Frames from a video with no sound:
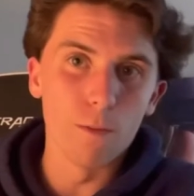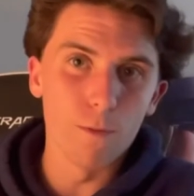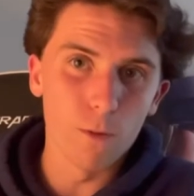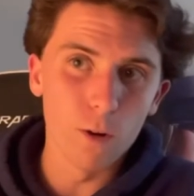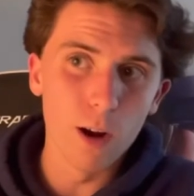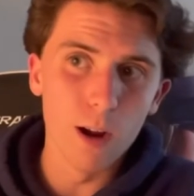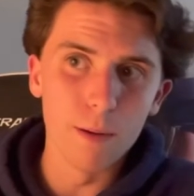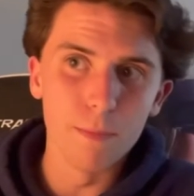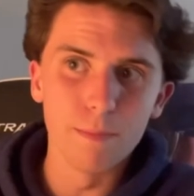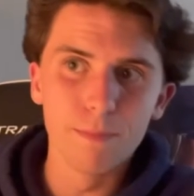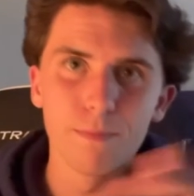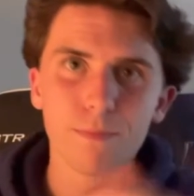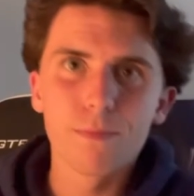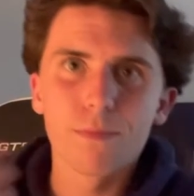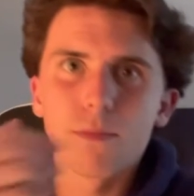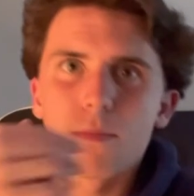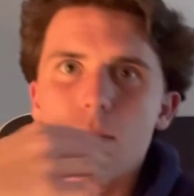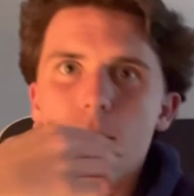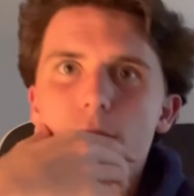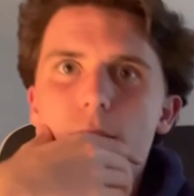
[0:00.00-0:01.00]
from.
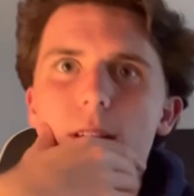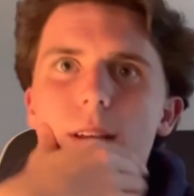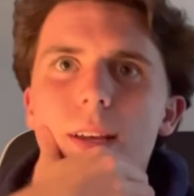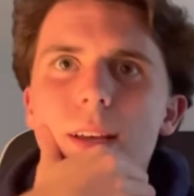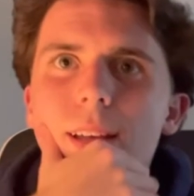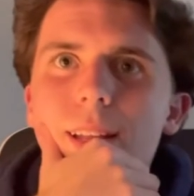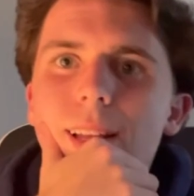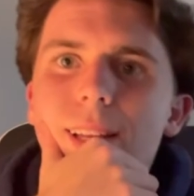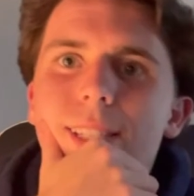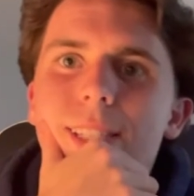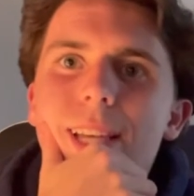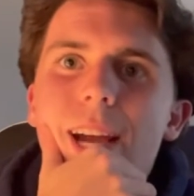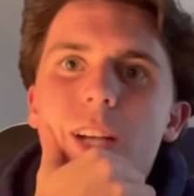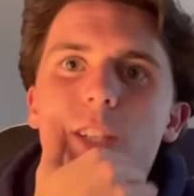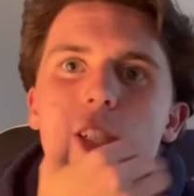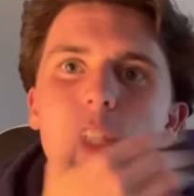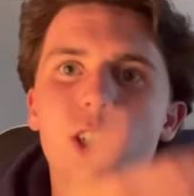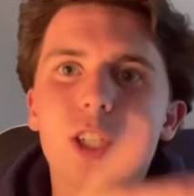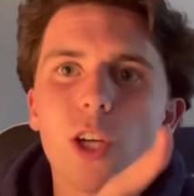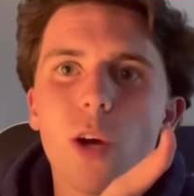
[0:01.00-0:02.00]
This is
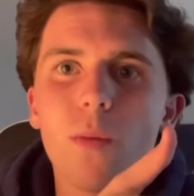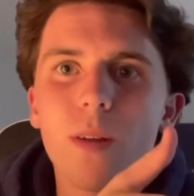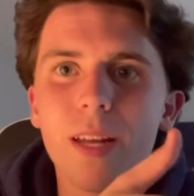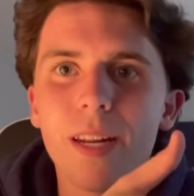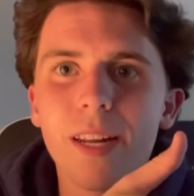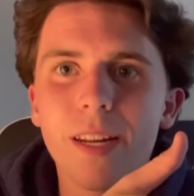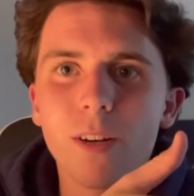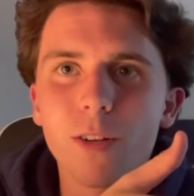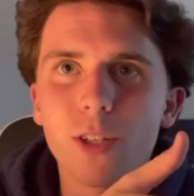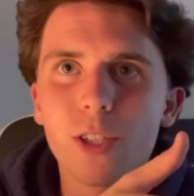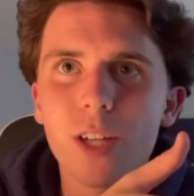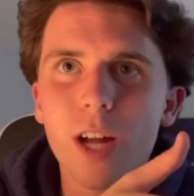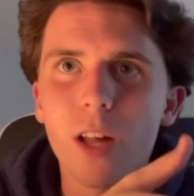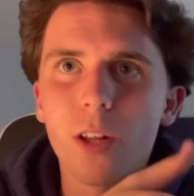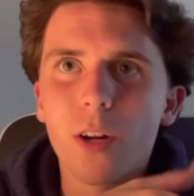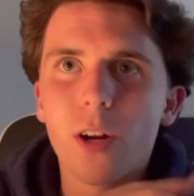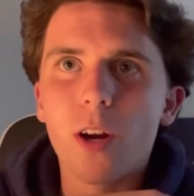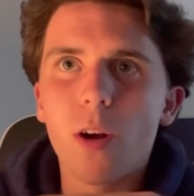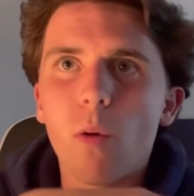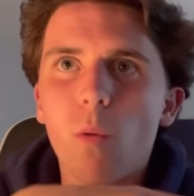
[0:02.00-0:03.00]
actually shown in
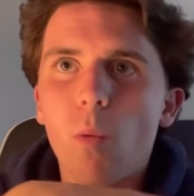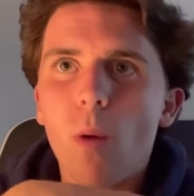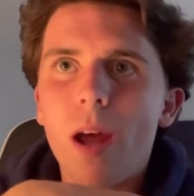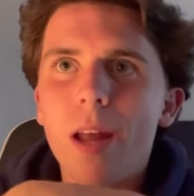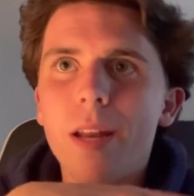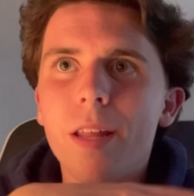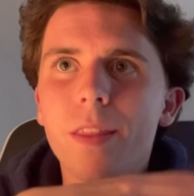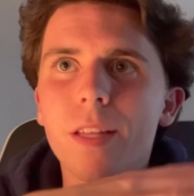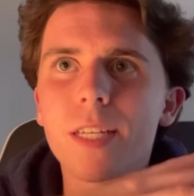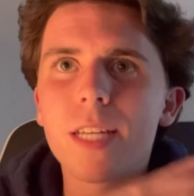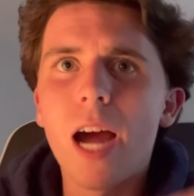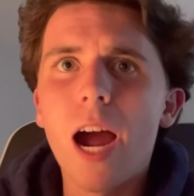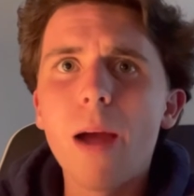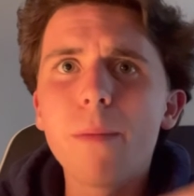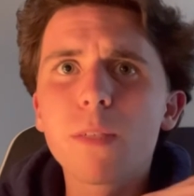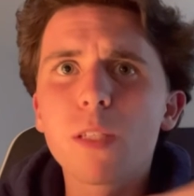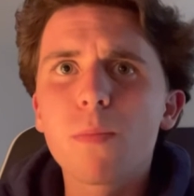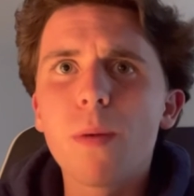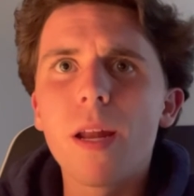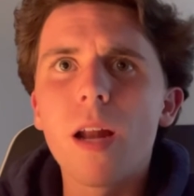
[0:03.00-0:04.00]
Interstellar when the time
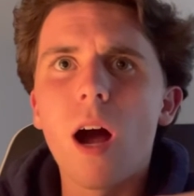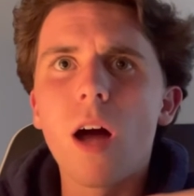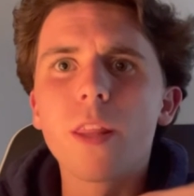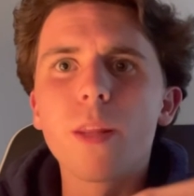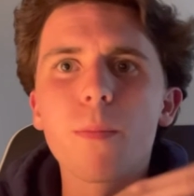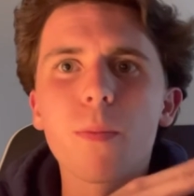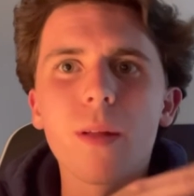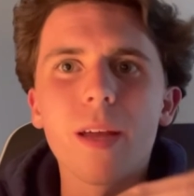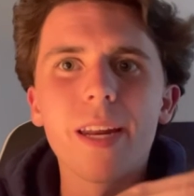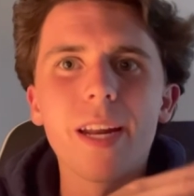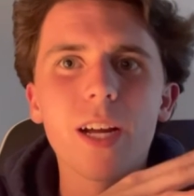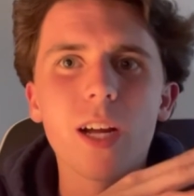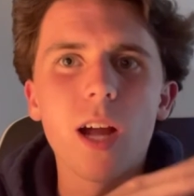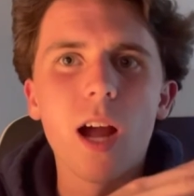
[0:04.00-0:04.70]
spent on the planet